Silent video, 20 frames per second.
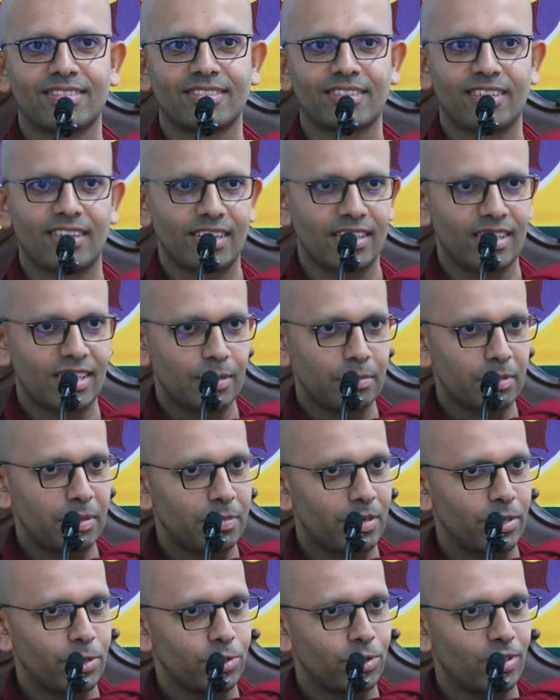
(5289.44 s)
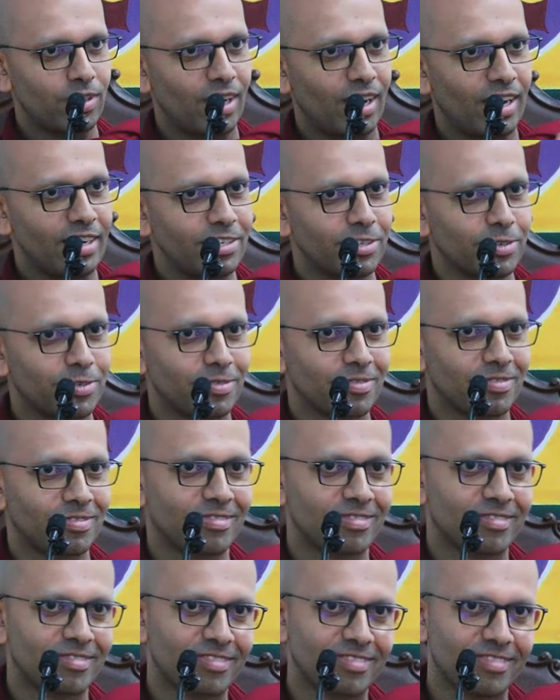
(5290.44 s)
There are three people you shouldn't lie to
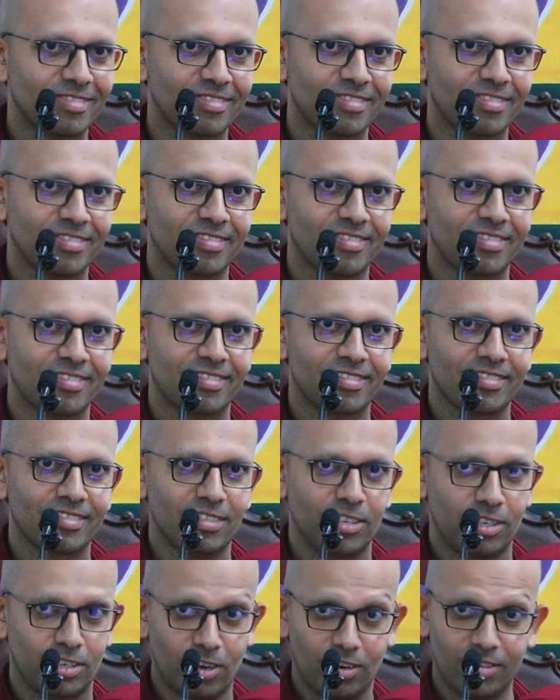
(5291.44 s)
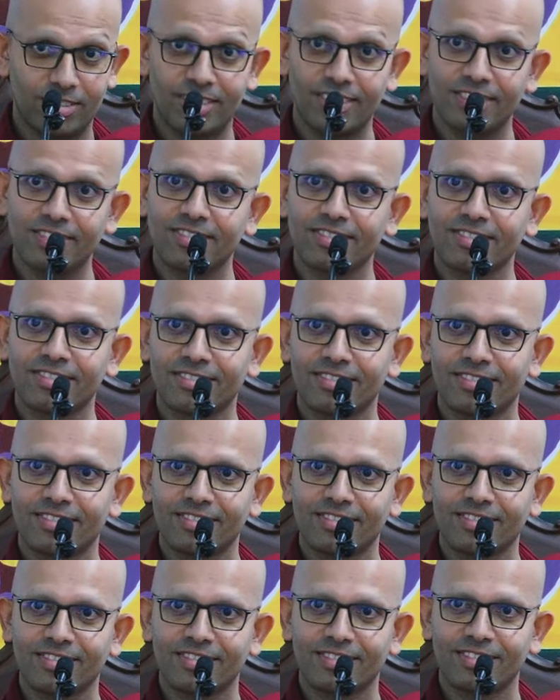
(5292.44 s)
your doctor,
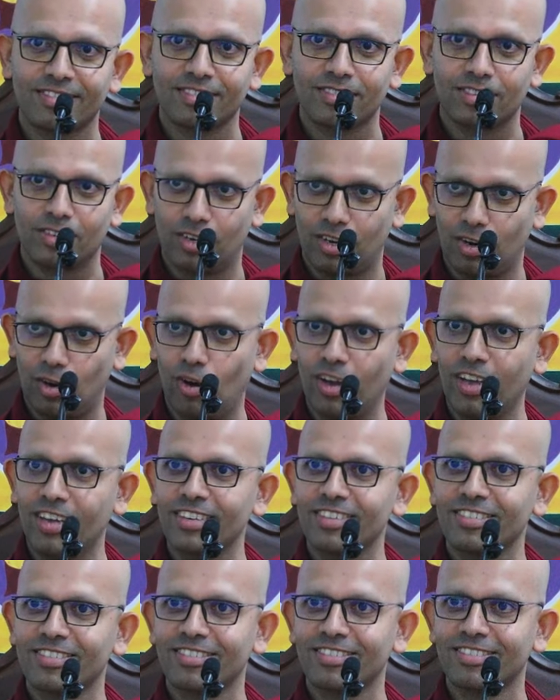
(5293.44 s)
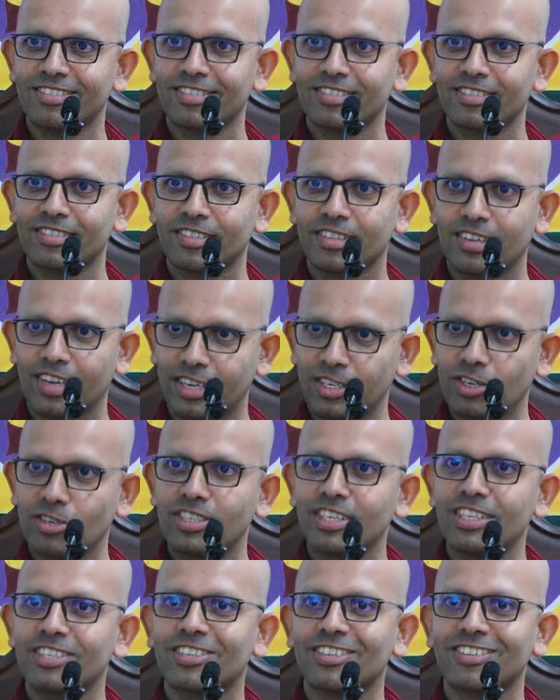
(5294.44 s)
your lawyer, and your
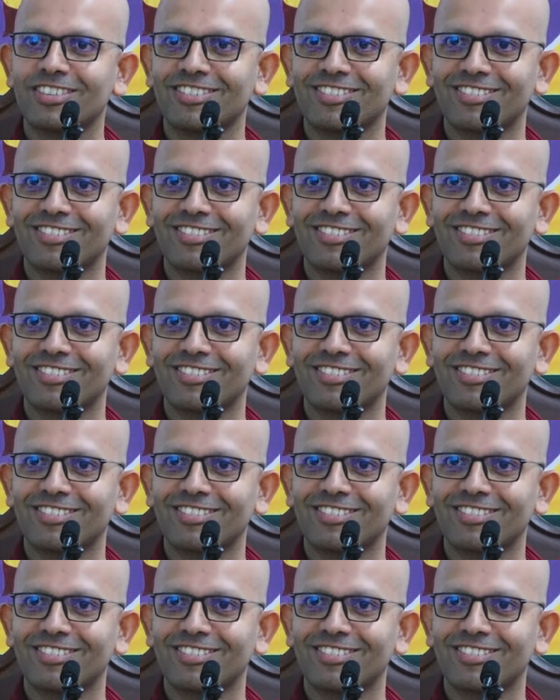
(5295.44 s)
teacher.